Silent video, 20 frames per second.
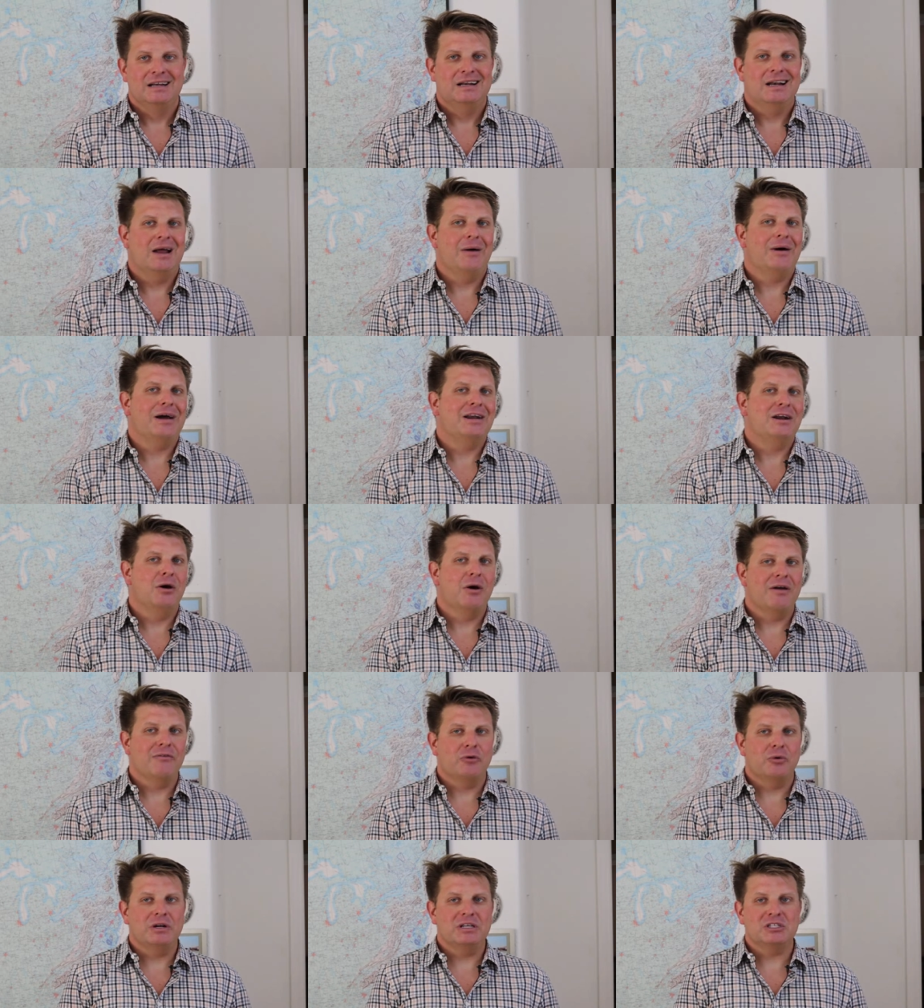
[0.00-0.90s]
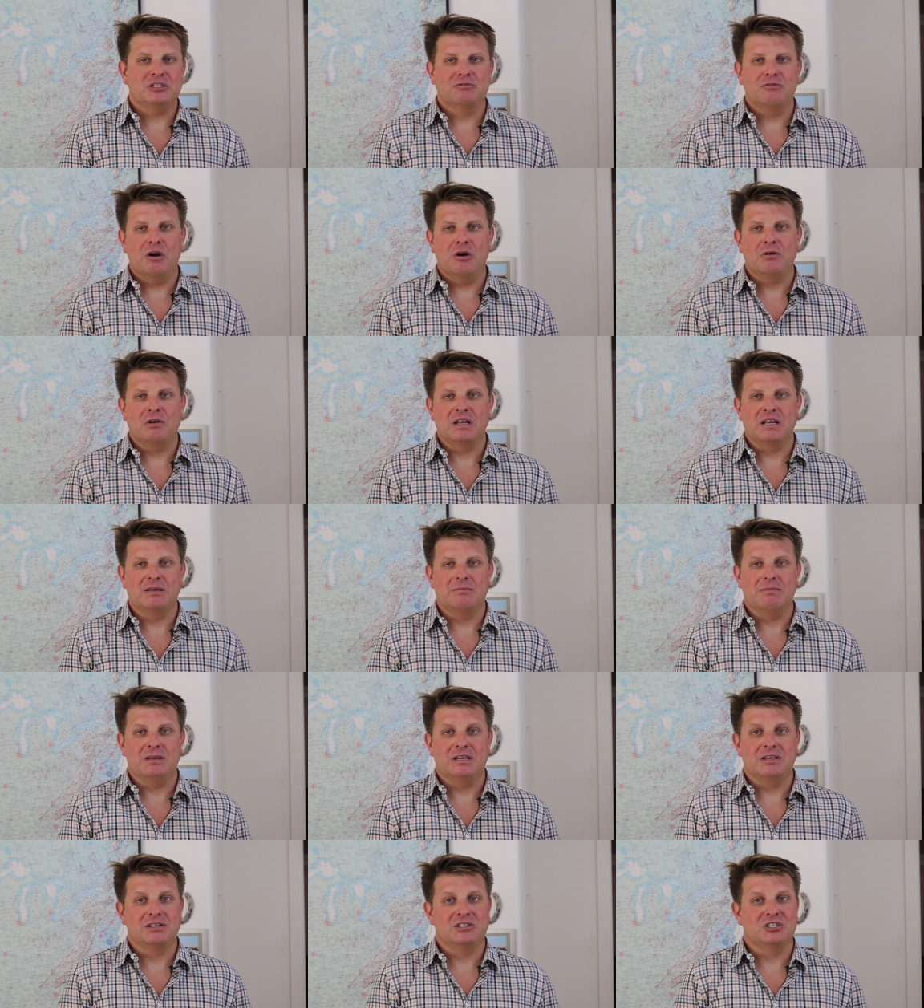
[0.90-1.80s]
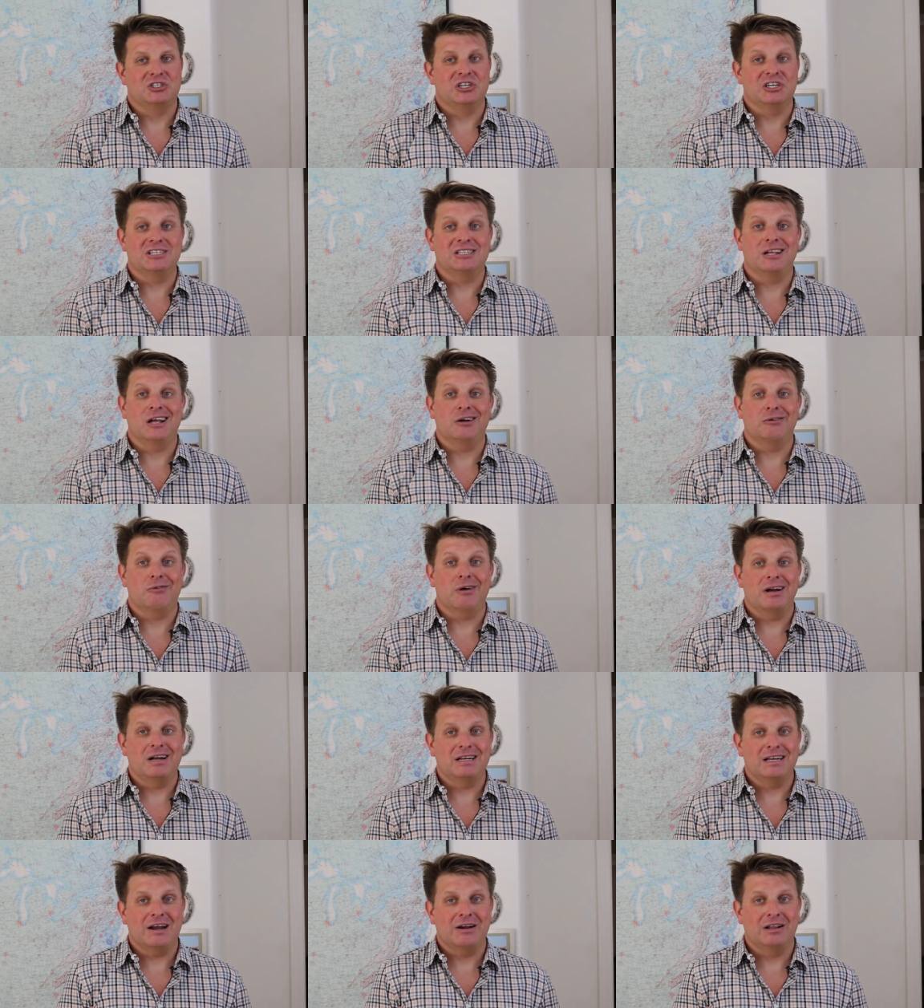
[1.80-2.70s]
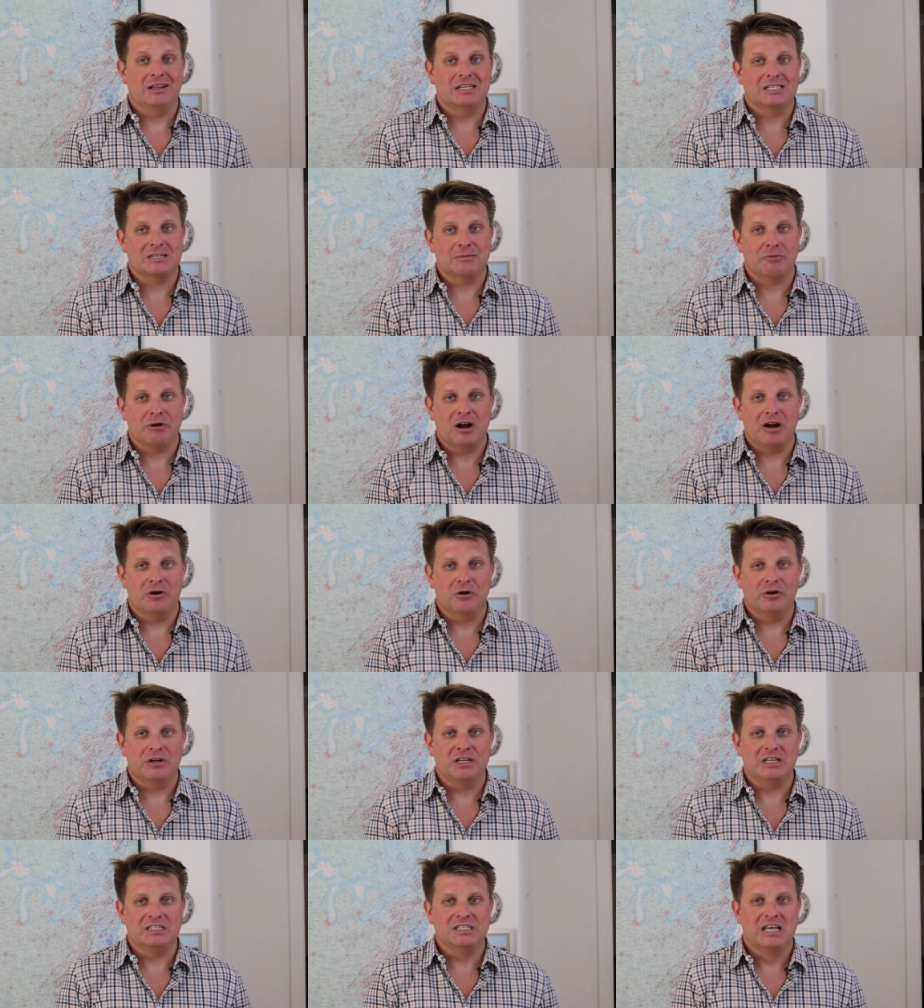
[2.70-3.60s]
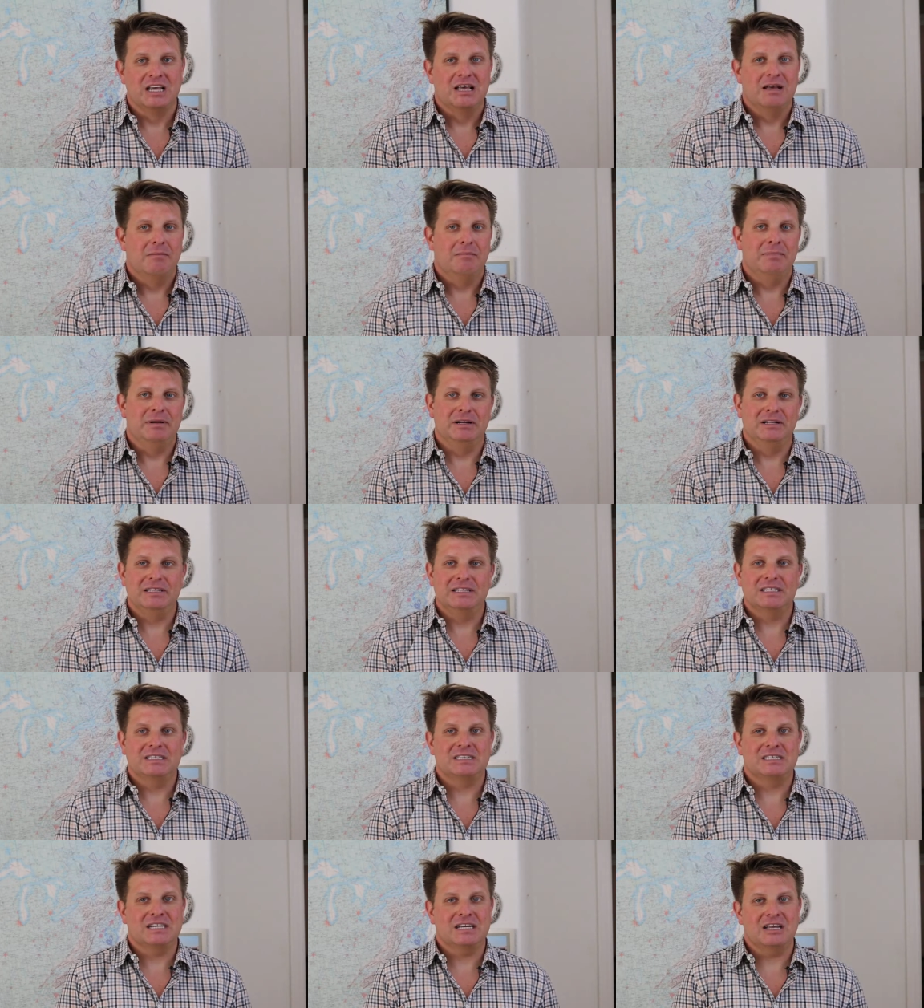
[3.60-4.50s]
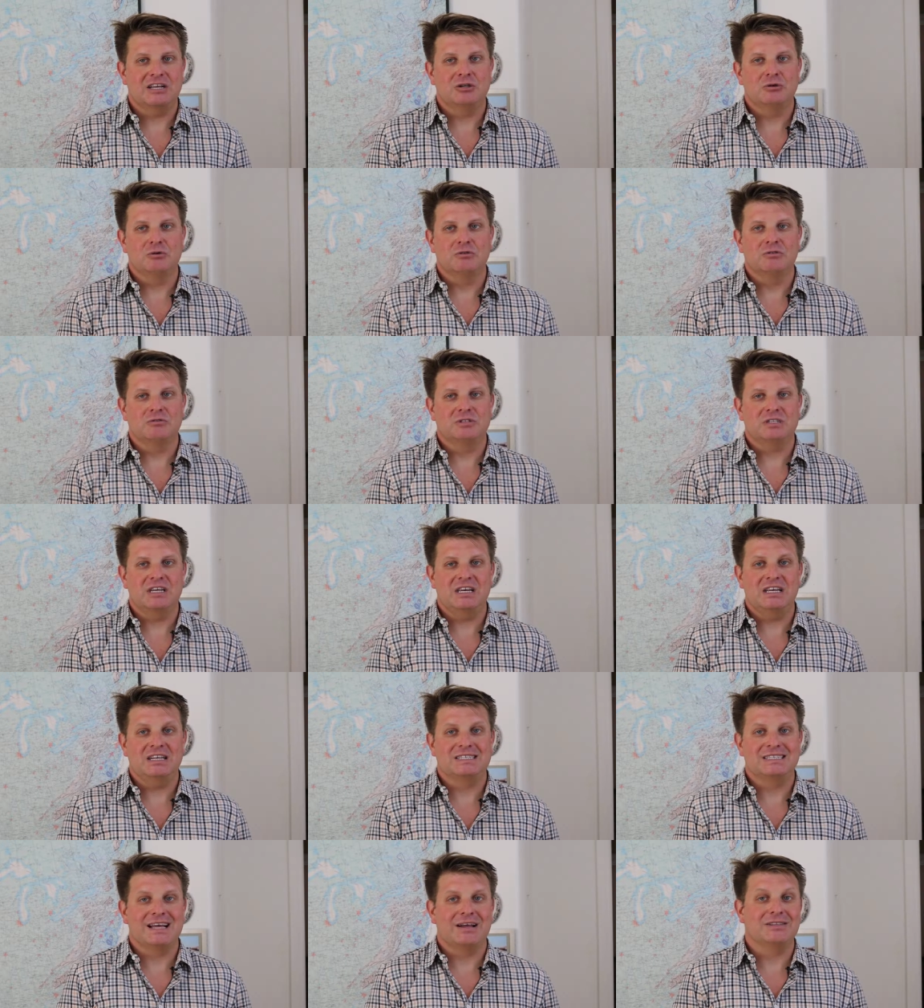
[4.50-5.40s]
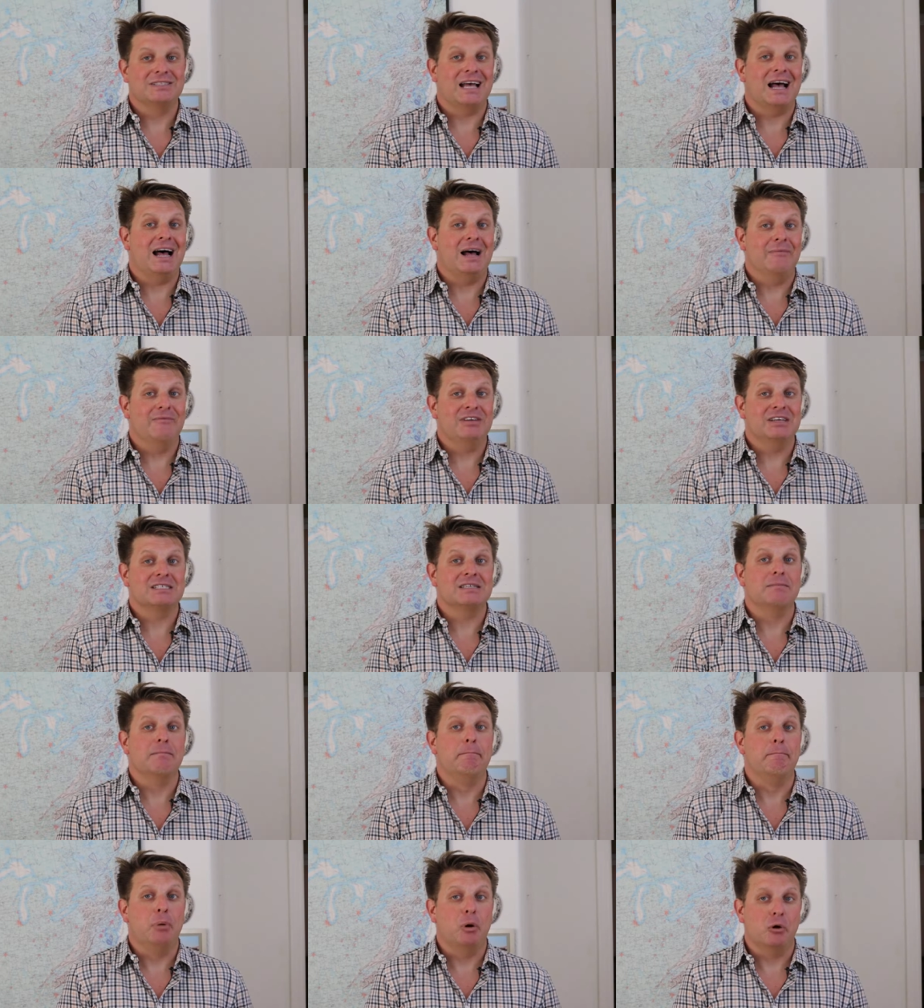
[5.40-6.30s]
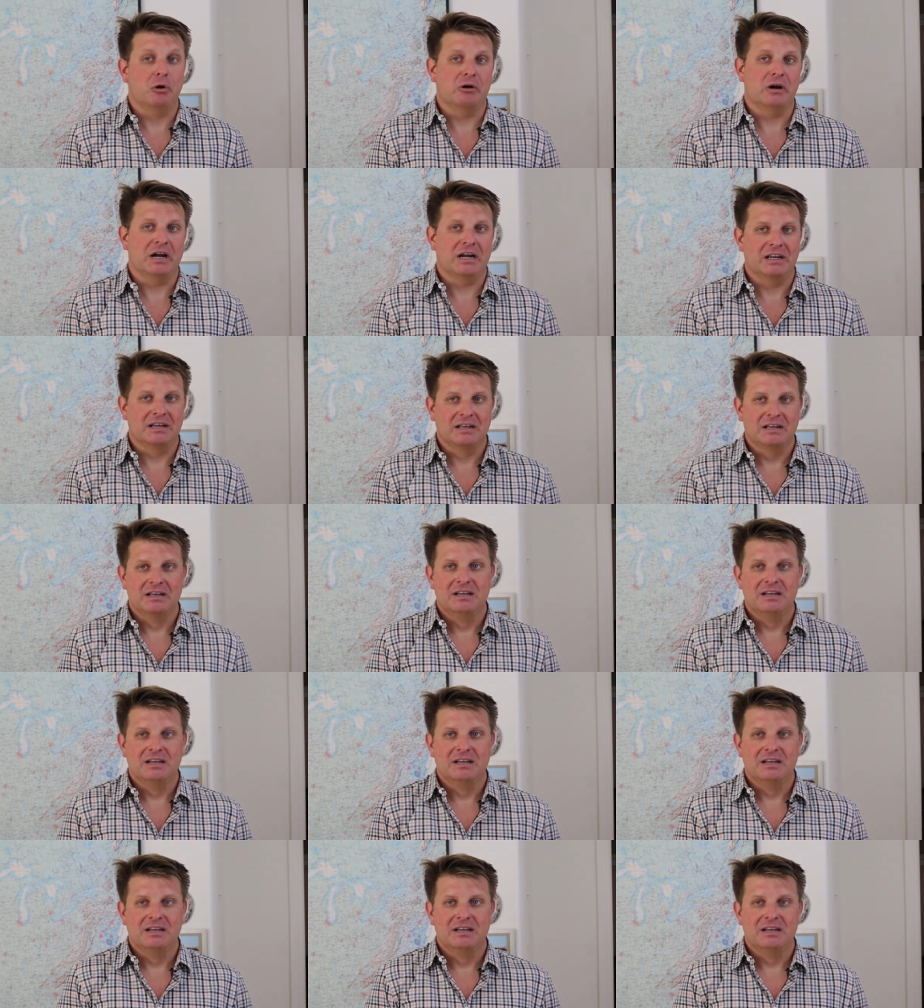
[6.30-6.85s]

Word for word: Now I know everyone is groaning because just like writing down a list of priorities, building and sticking to a routine sounds obvious and boring.